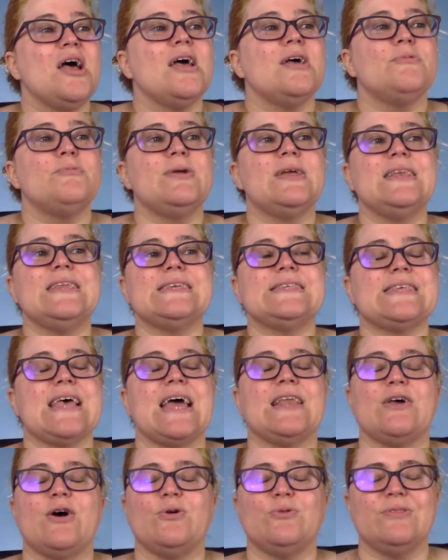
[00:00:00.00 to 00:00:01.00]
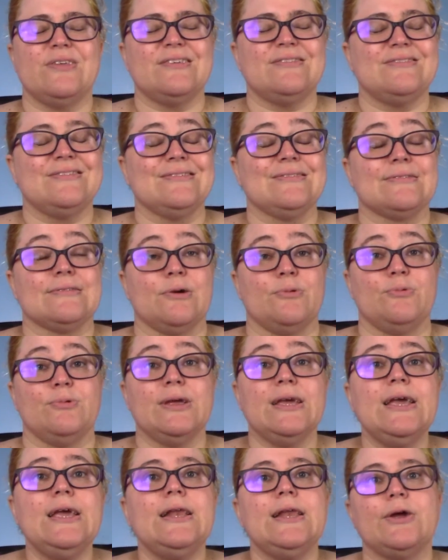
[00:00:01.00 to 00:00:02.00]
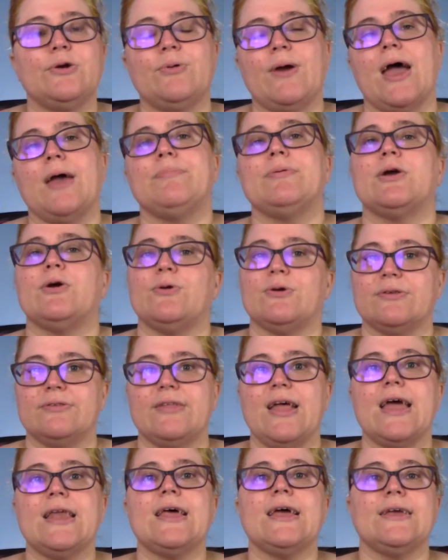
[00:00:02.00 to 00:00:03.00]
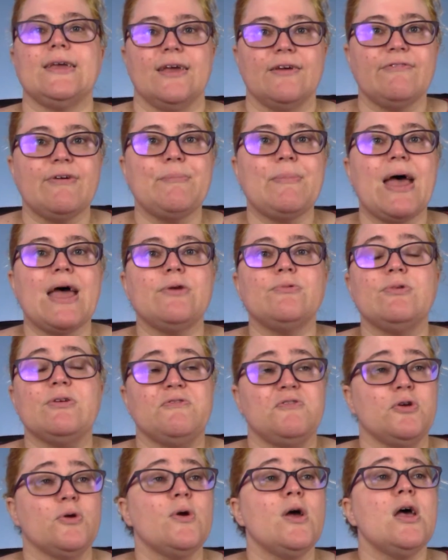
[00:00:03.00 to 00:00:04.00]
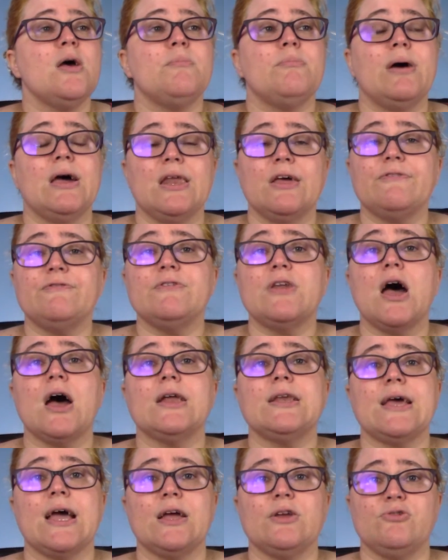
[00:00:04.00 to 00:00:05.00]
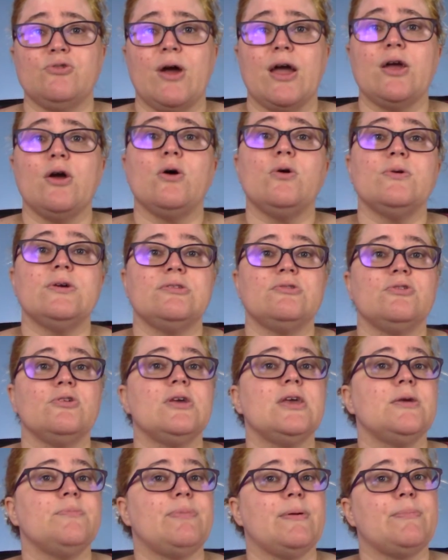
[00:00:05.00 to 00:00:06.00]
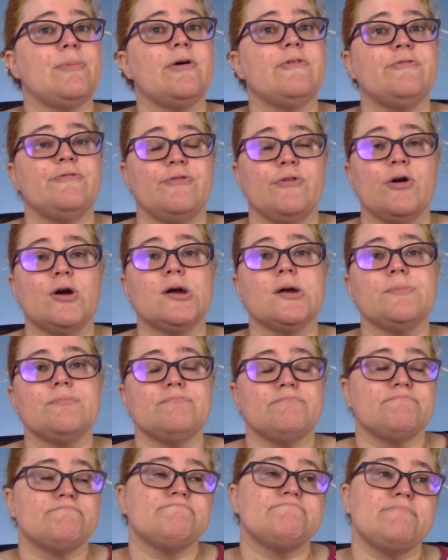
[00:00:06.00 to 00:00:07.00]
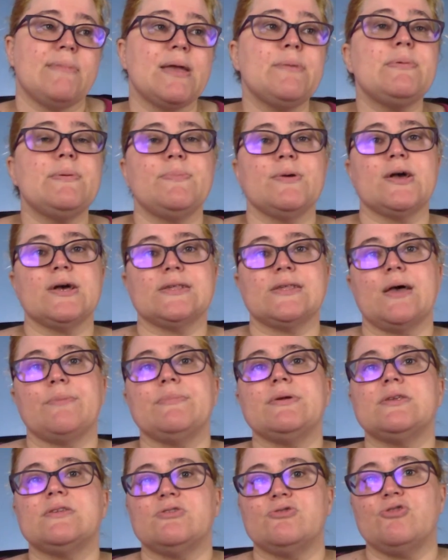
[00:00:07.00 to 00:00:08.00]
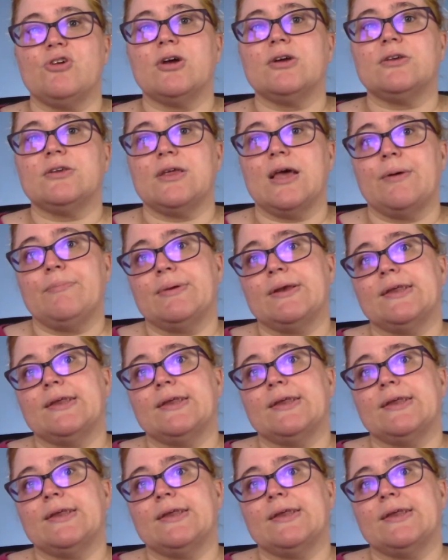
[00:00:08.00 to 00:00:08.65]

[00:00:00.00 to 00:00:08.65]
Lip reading: really sad, oh, this is a really crappy course, then I give a bad review. But if not, I try always to keep above 4, maybe because I'm an